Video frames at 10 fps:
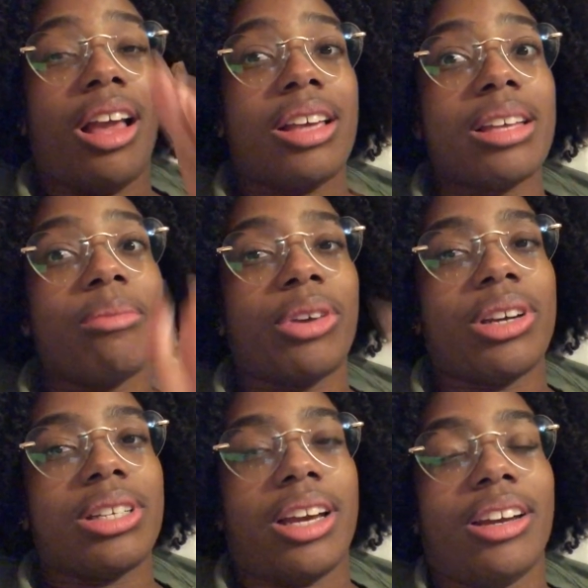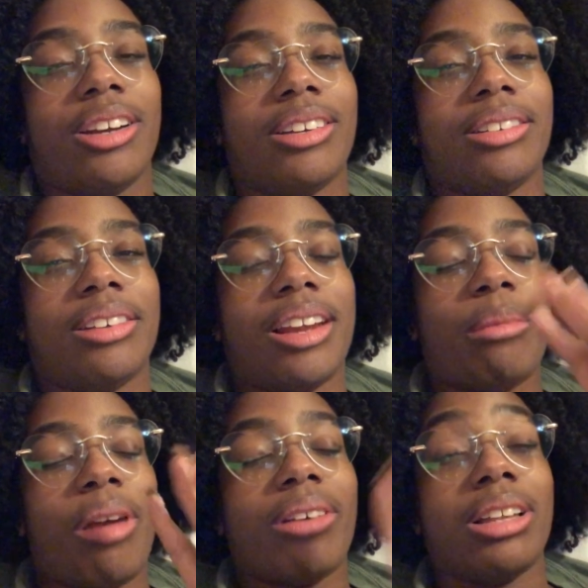because I'm very tired and I'm
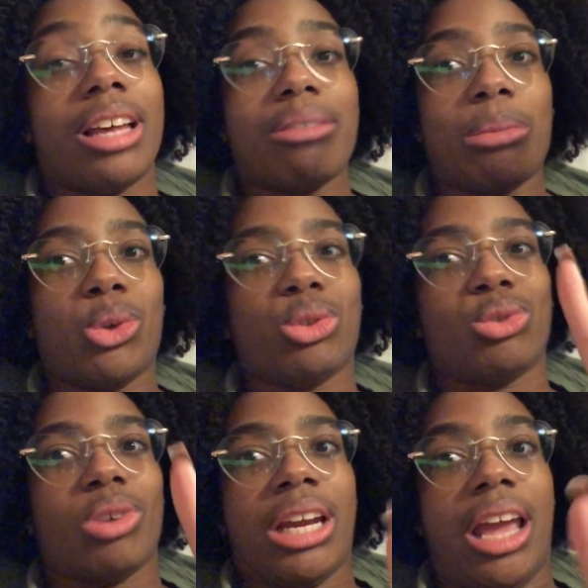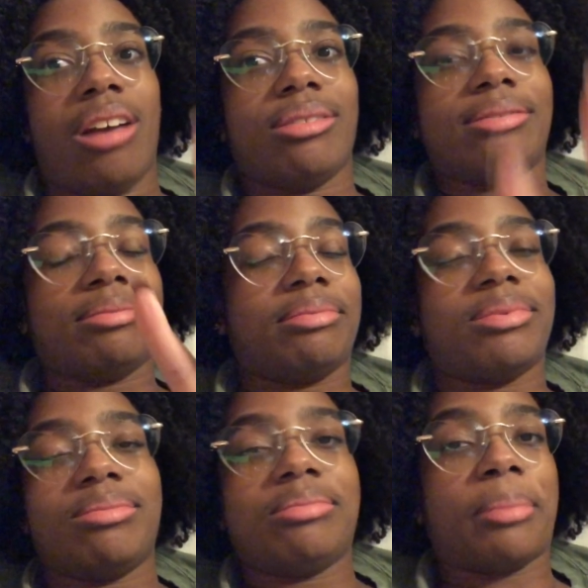having a lot of emotions right now.
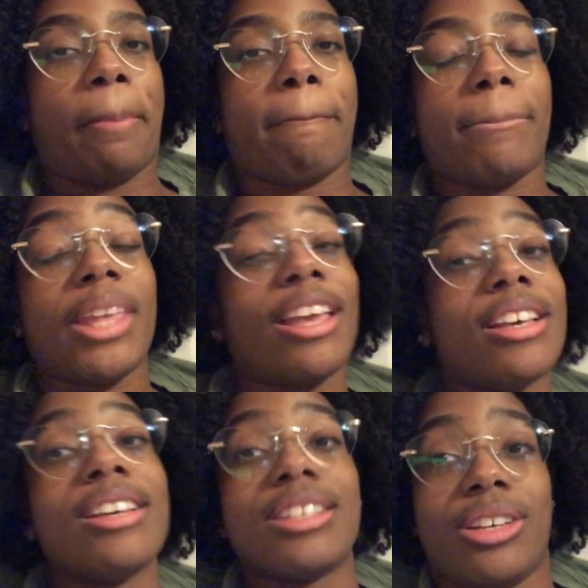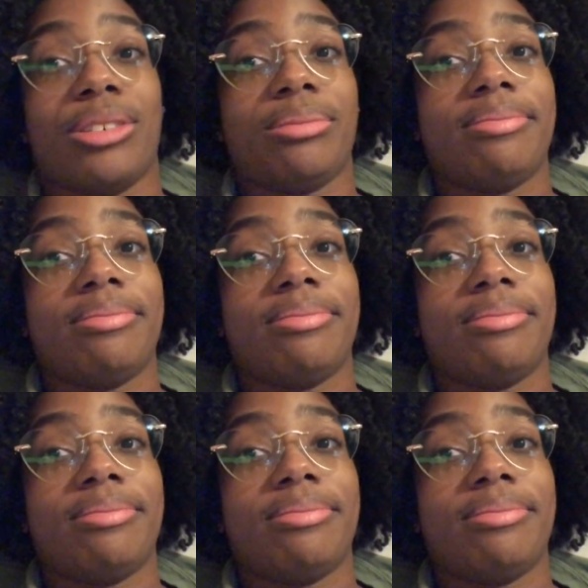So,